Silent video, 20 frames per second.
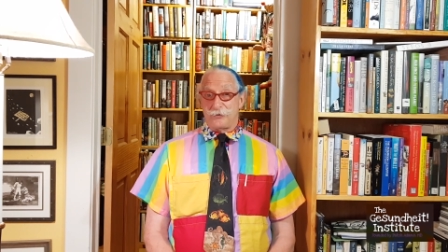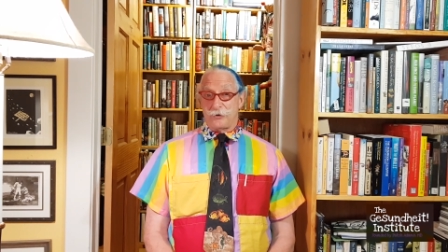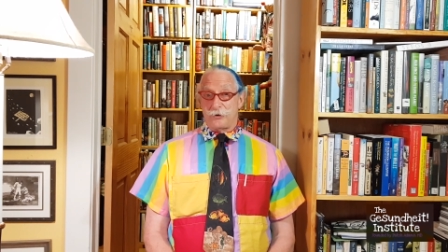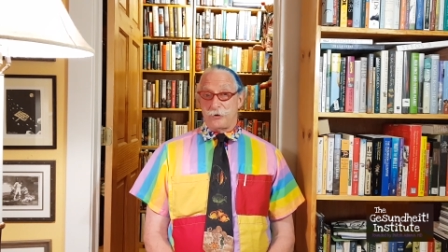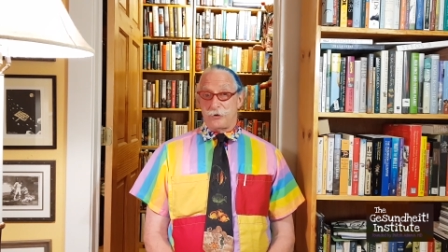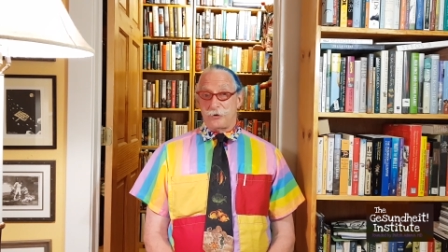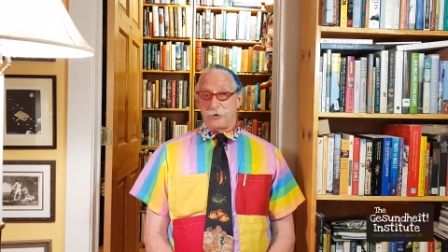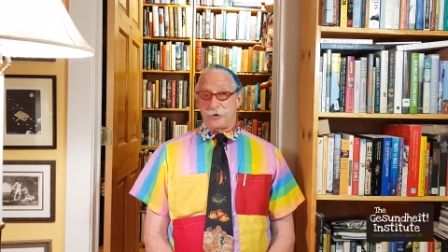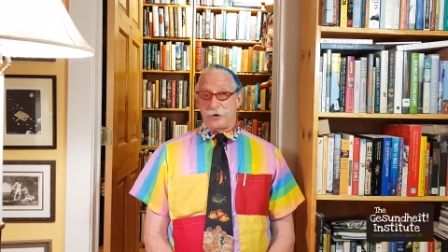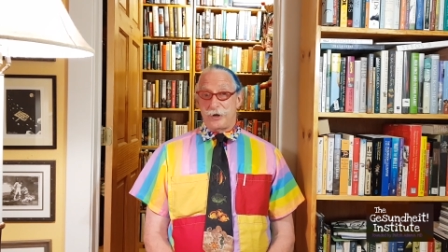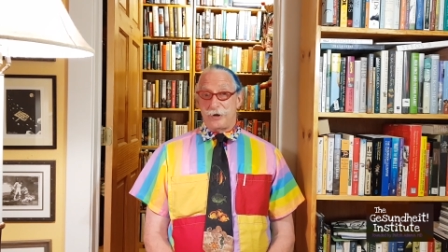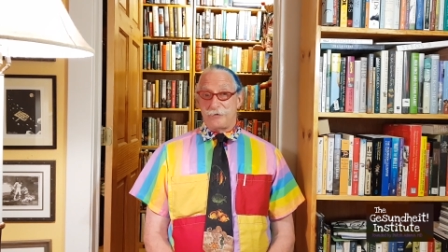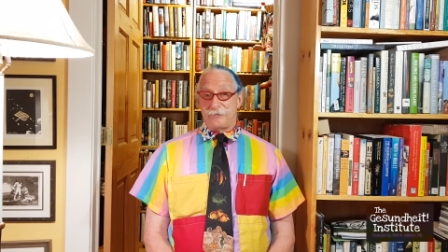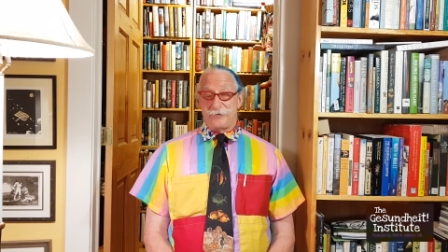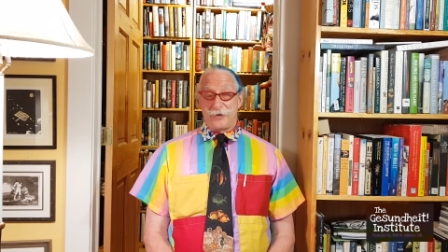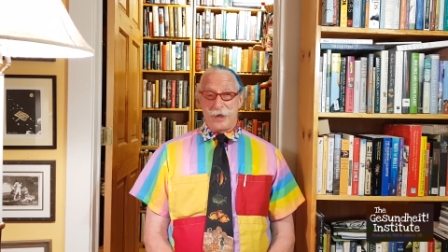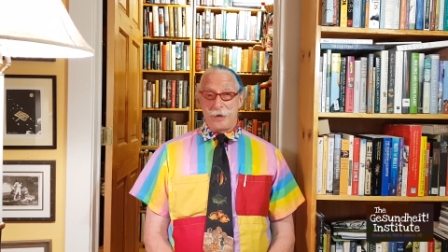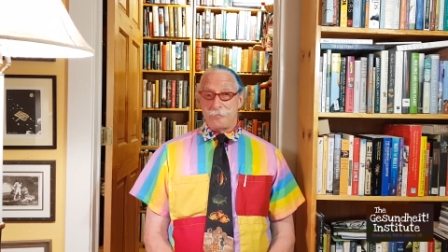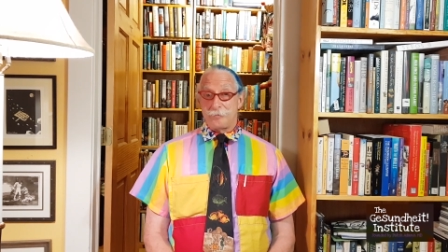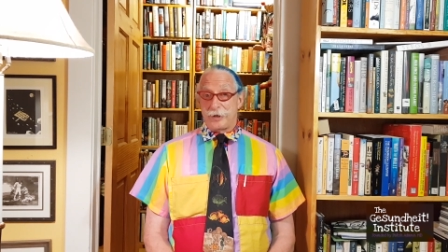or in a
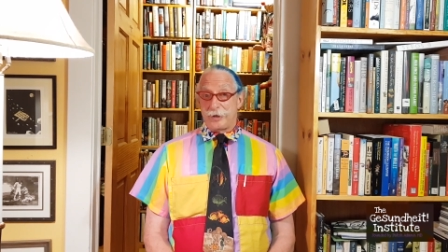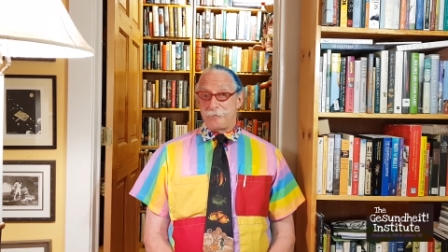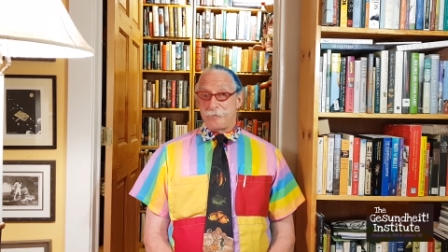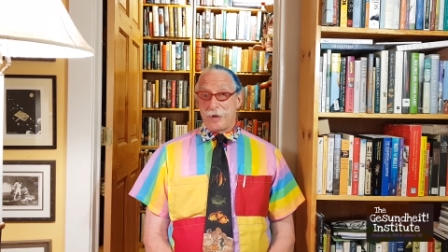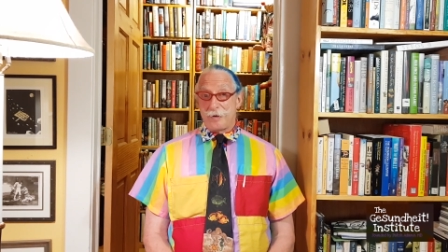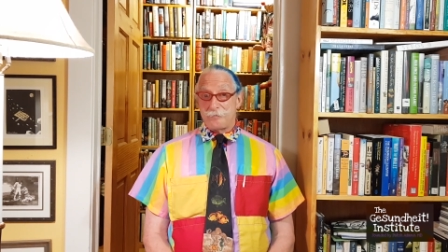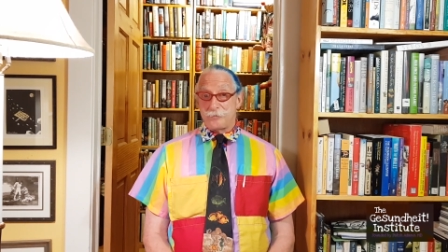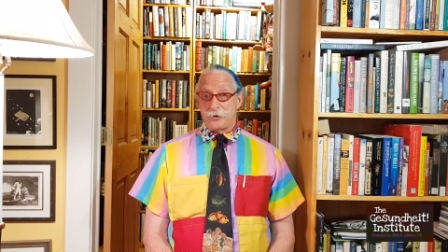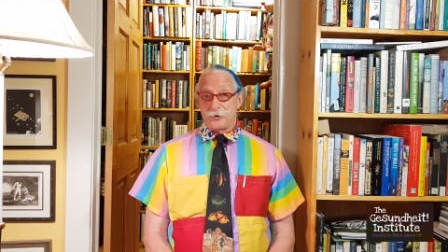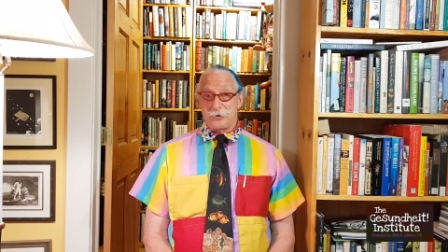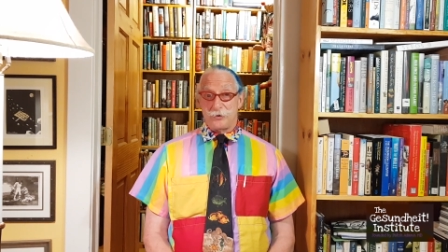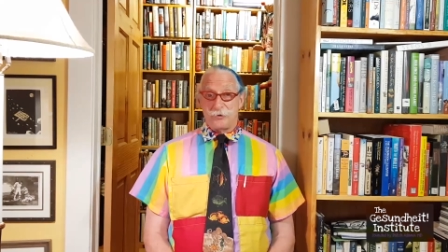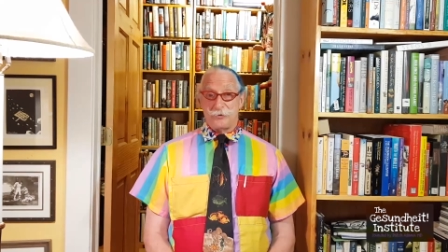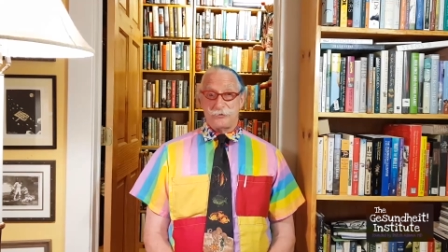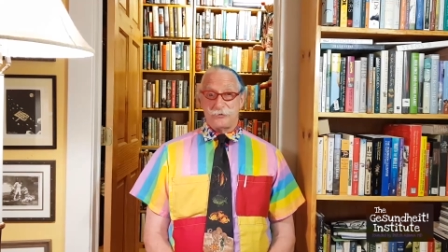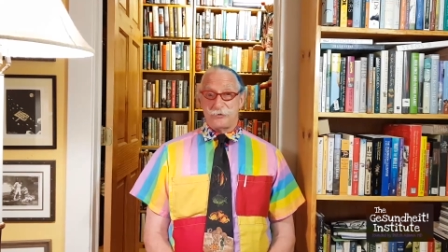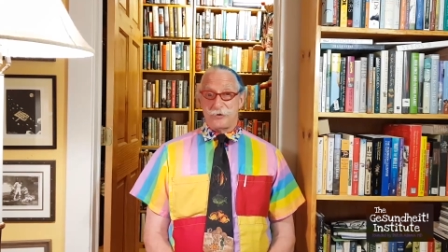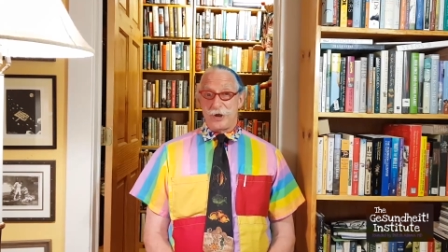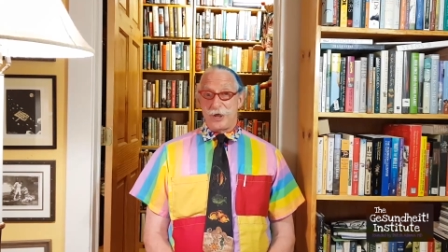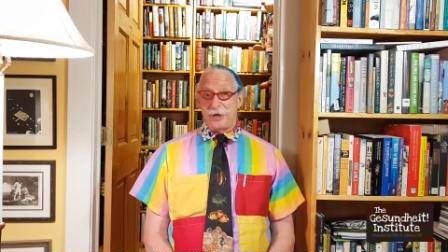family member or
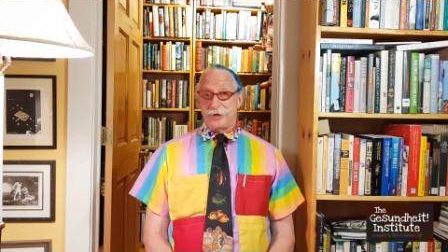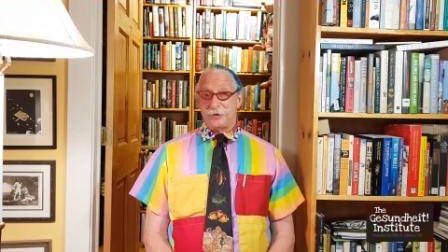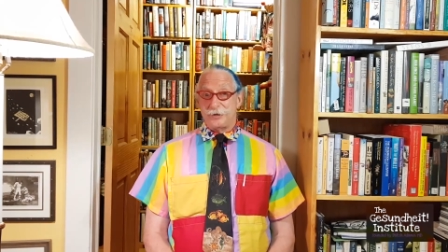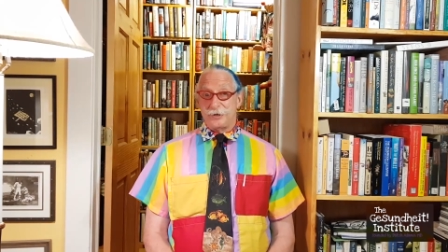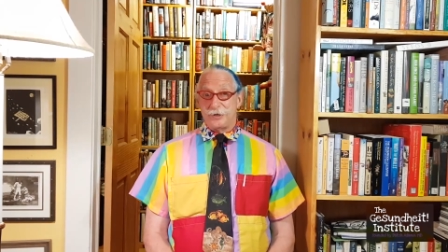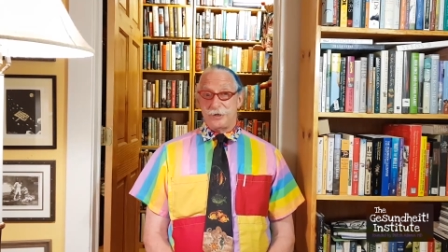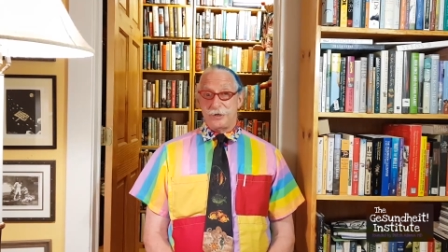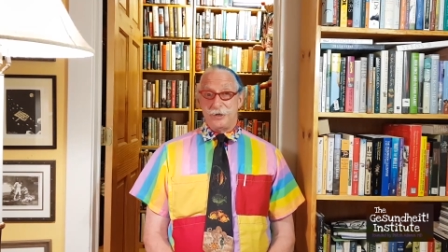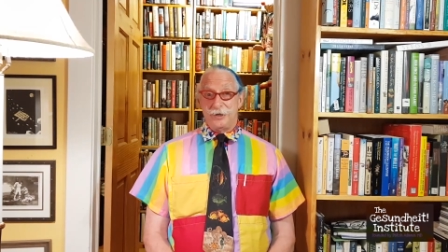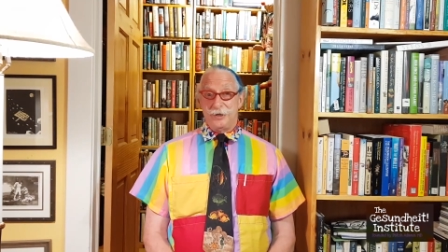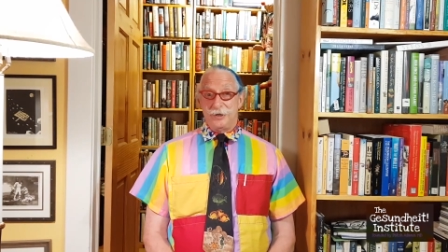friend